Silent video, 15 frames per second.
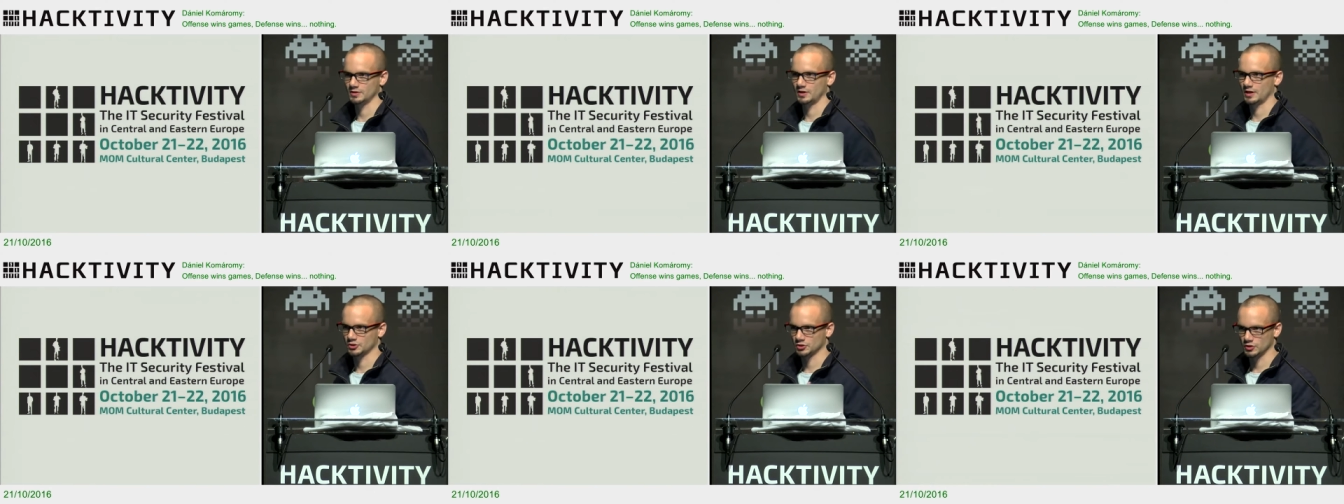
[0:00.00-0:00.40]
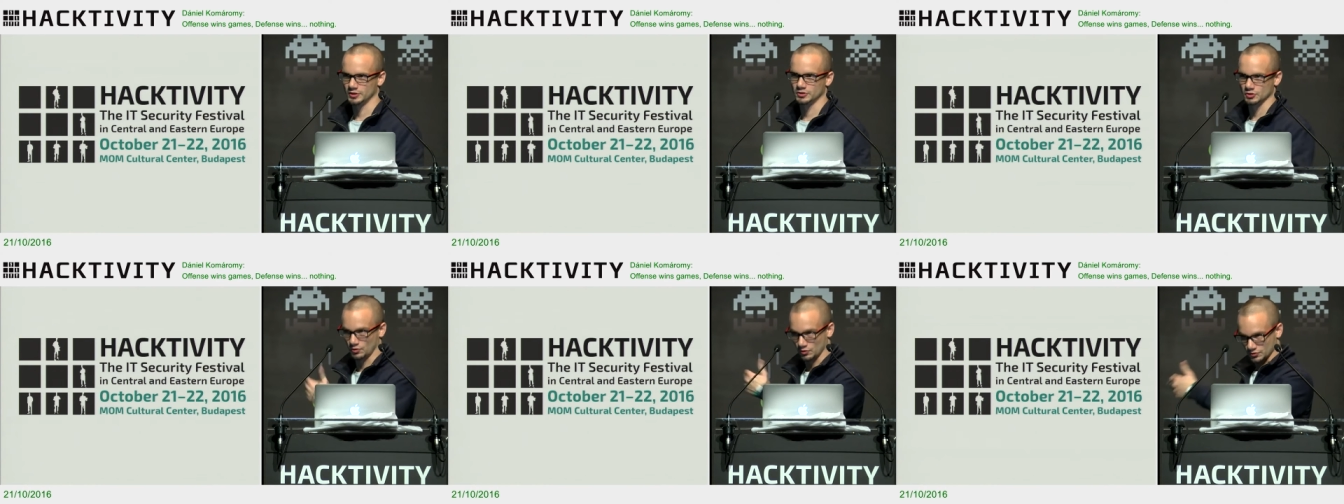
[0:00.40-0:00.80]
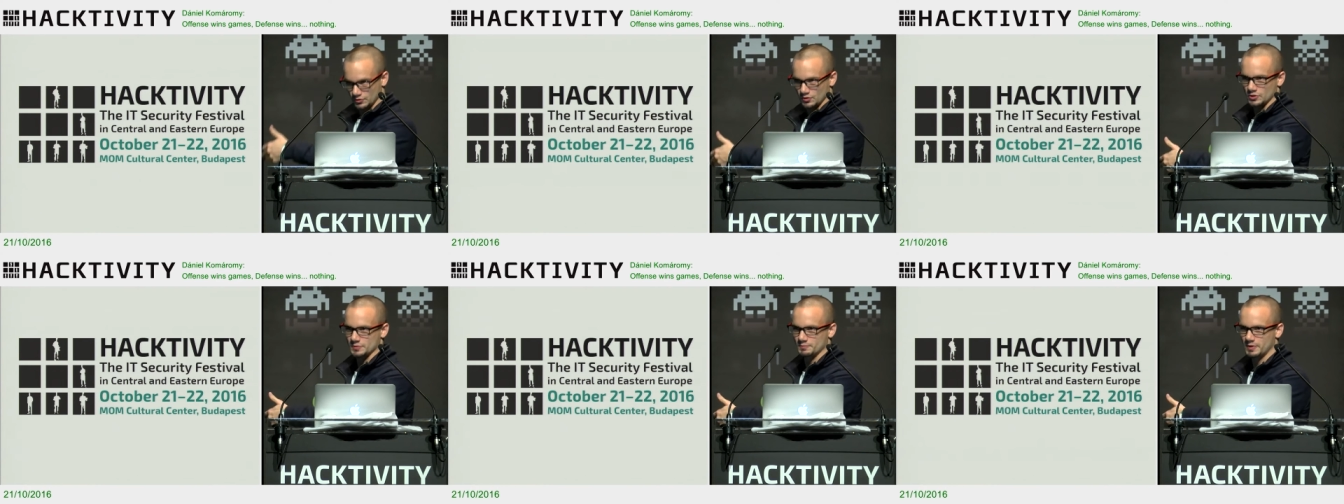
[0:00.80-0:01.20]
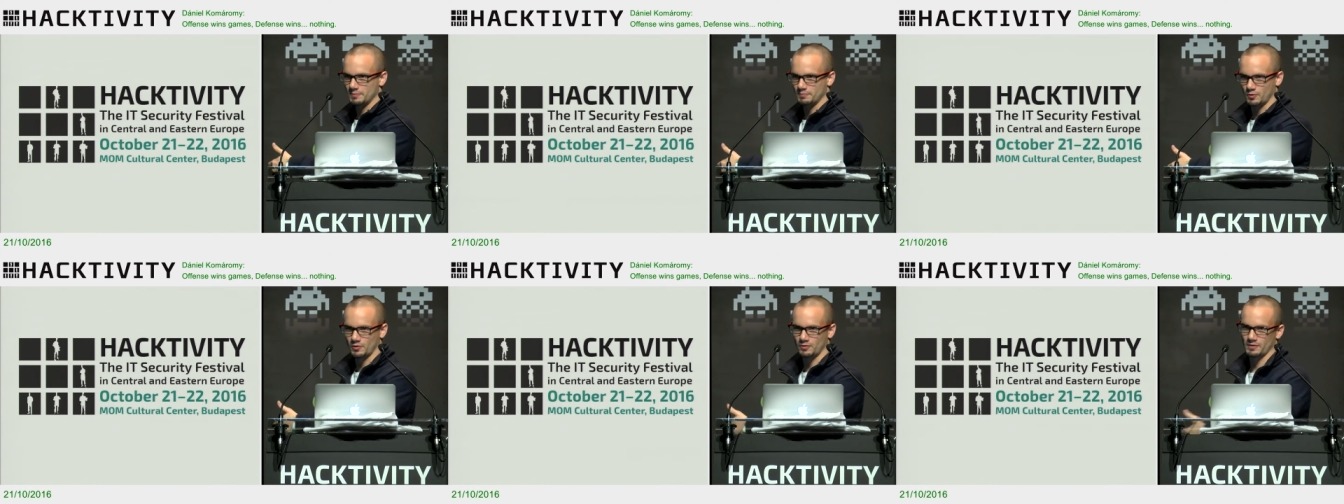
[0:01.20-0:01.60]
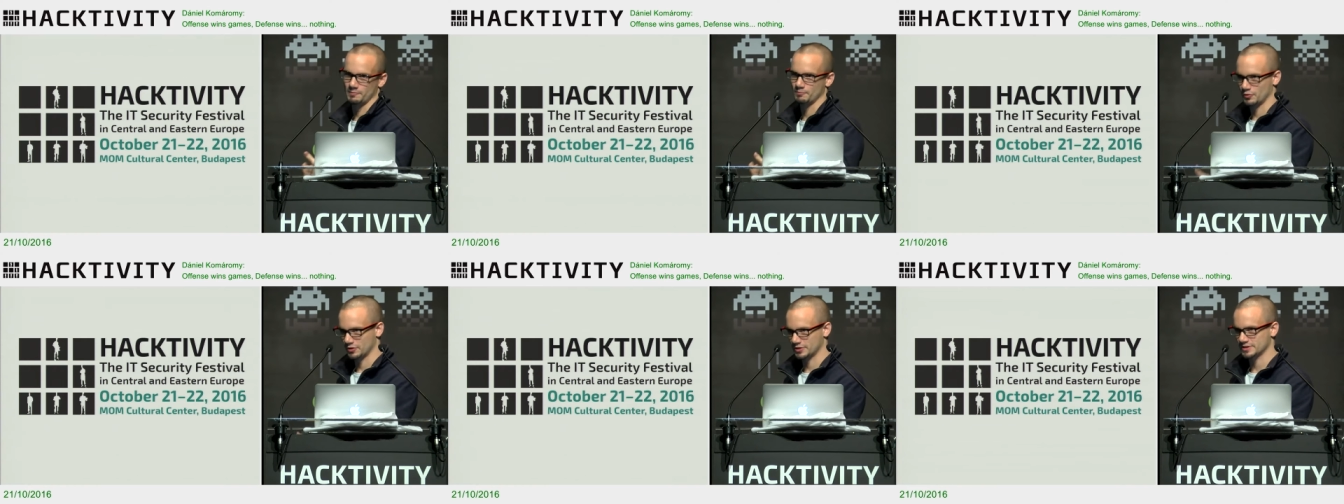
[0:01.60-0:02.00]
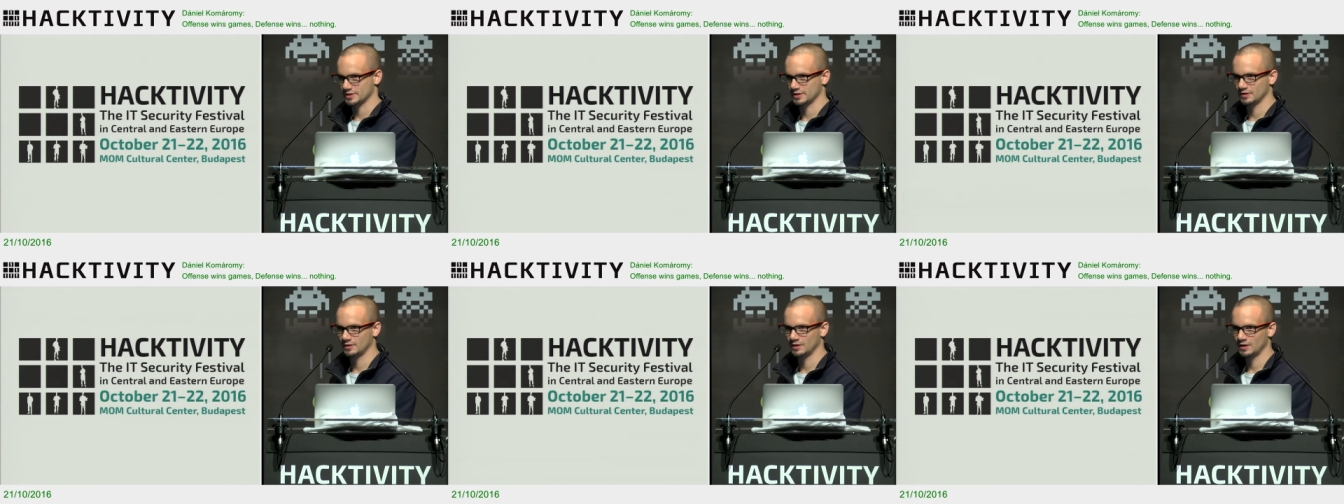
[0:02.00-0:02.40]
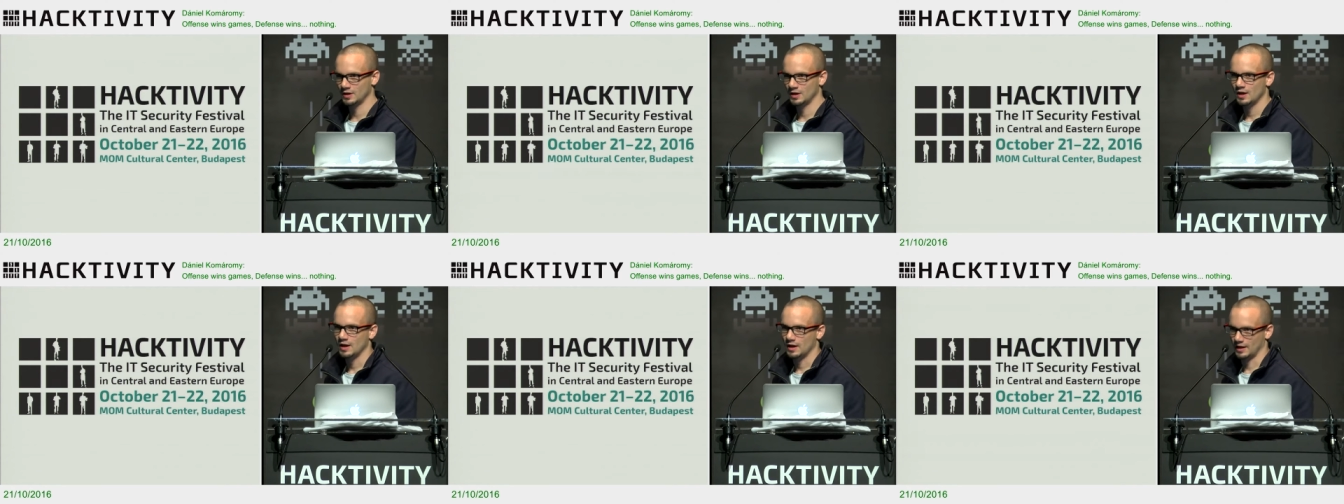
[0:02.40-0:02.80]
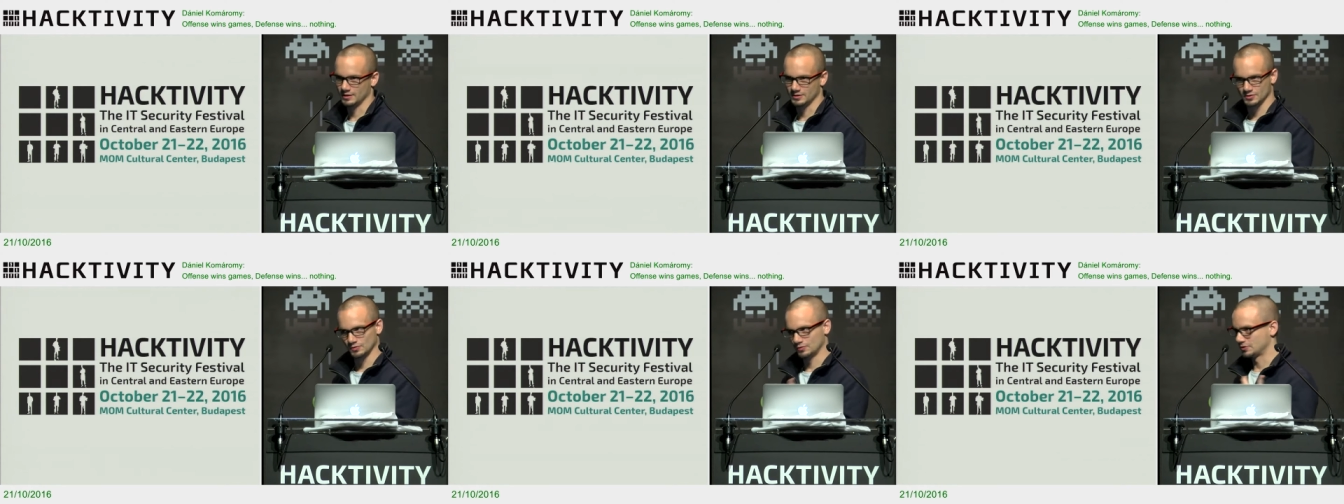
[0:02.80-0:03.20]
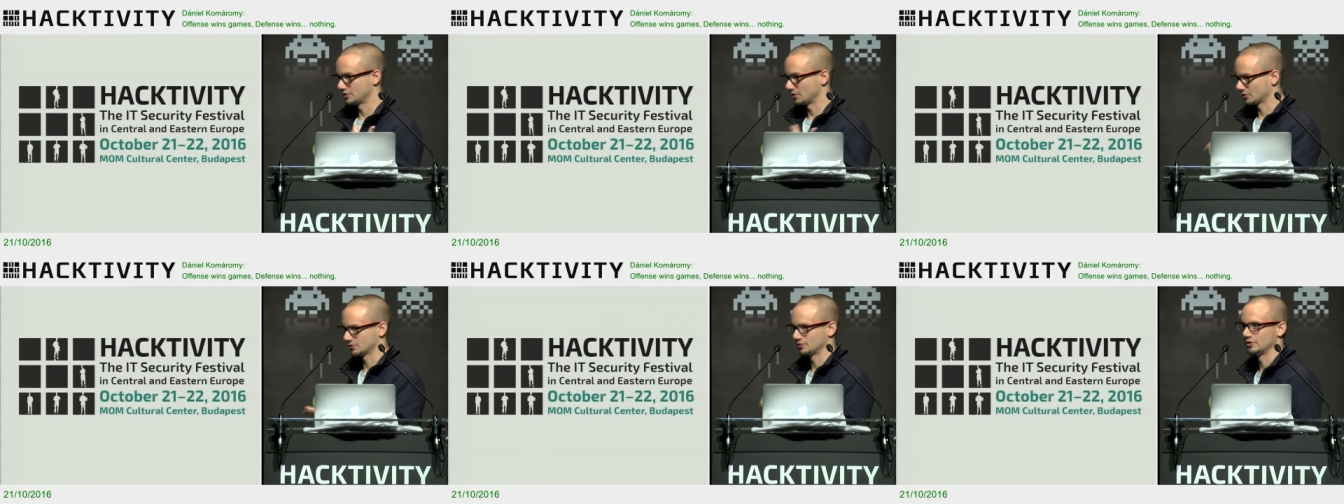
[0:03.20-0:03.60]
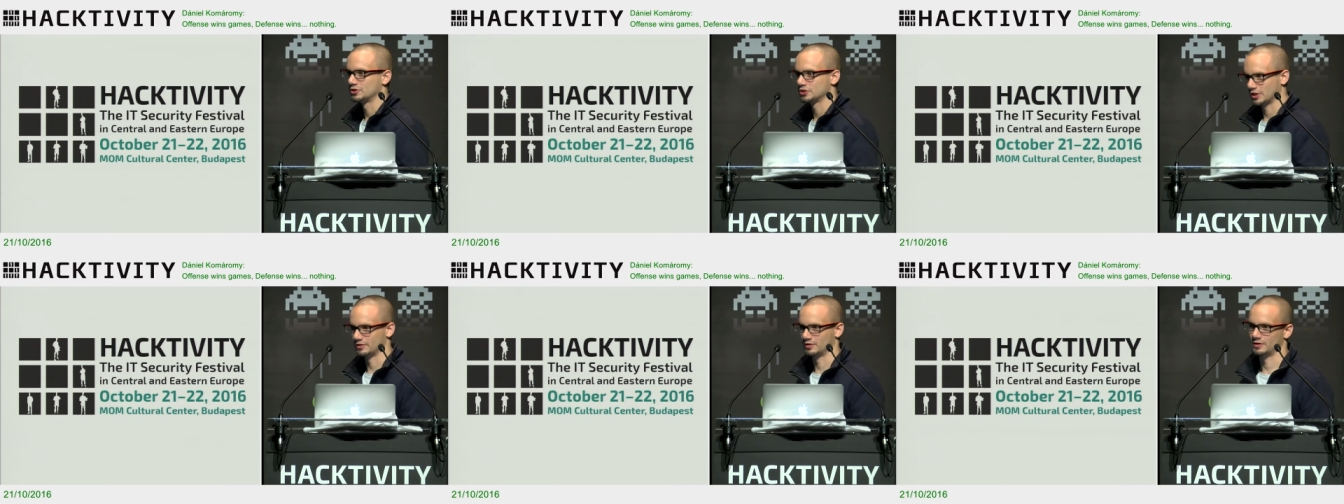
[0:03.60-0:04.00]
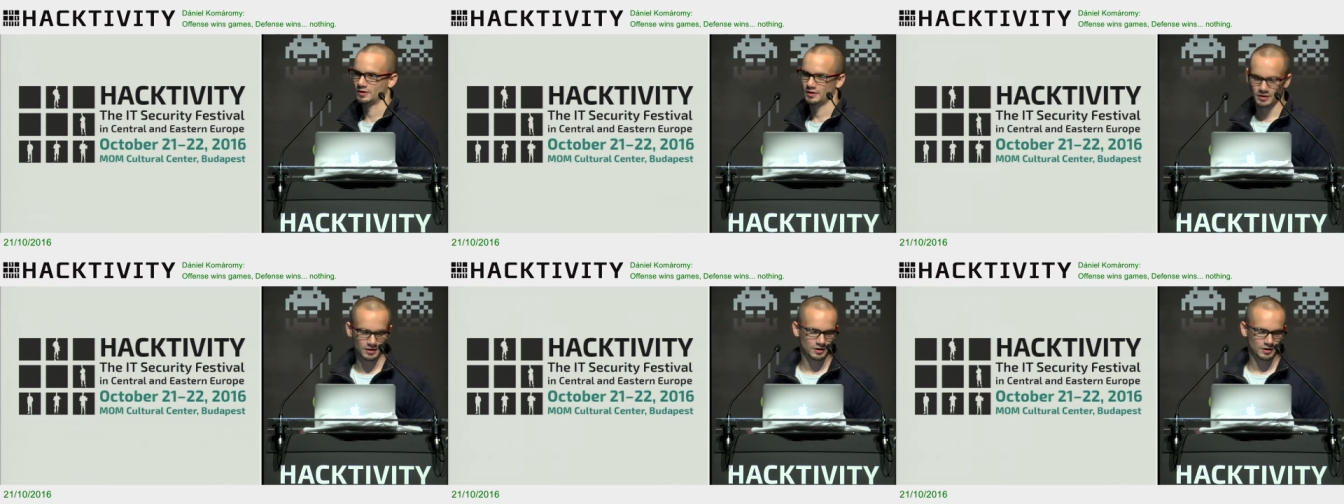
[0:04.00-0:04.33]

actually talk to those people in person, and to talk to each other.